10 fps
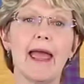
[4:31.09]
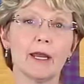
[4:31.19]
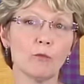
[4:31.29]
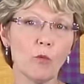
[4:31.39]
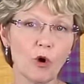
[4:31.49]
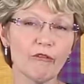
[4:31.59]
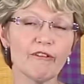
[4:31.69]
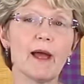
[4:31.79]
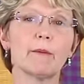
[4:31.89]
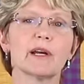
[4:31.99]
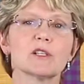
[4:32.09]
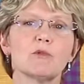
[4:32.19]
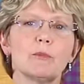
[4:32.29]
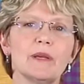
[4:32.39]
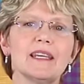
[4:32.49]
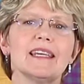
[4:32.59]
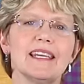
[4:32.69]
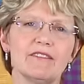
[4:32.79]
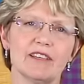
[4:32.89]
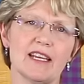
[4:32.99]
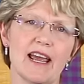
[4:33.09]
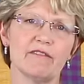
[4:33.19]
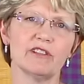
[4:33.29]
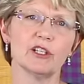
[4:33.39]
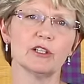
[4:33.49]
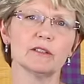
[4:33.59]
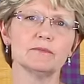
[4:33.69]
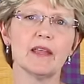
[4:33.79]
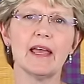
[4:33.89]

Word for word: and wool fabrics will be even heavier.